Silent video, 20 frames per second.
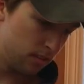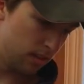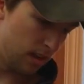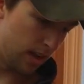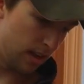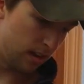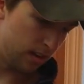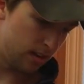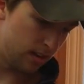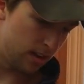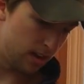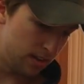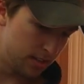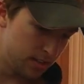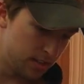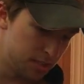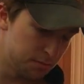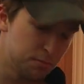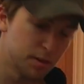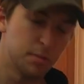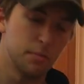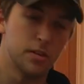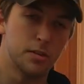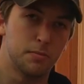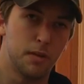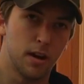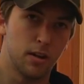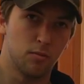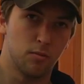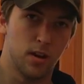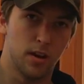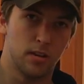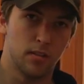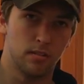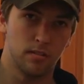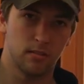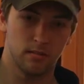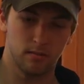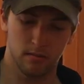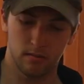Yeah, this is pretty much part
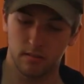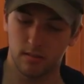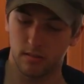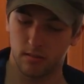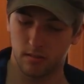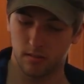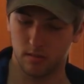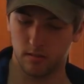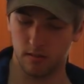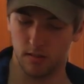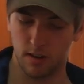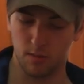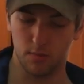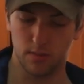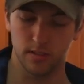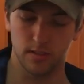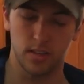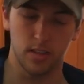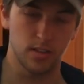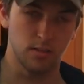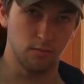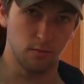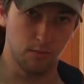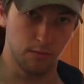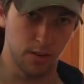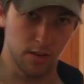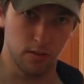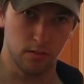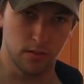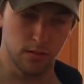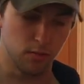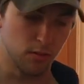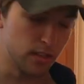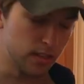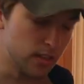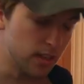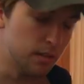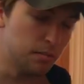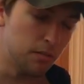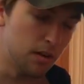1, so I wouldn't say it's a review, it's more
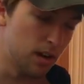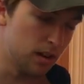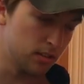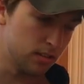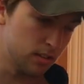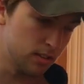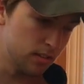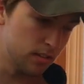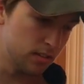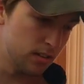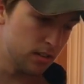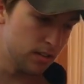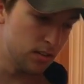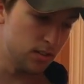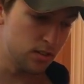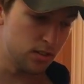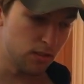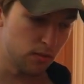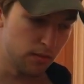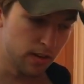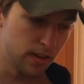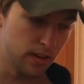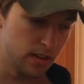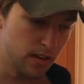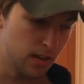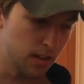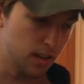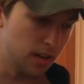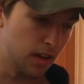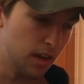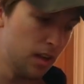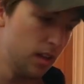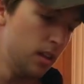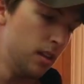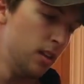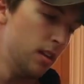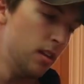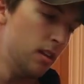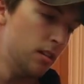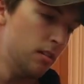like an unboxing and just showing and telling.
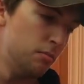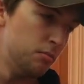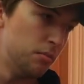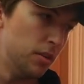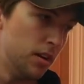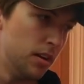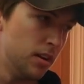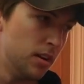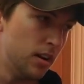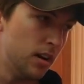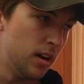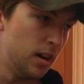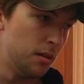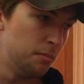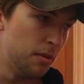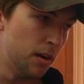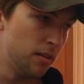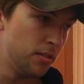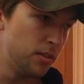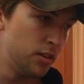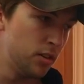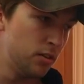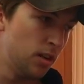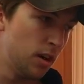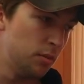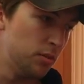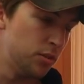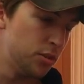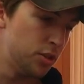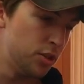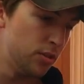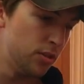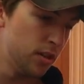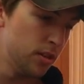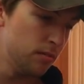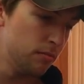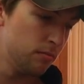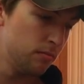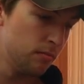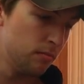But part 2, I will shoot
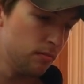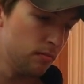it,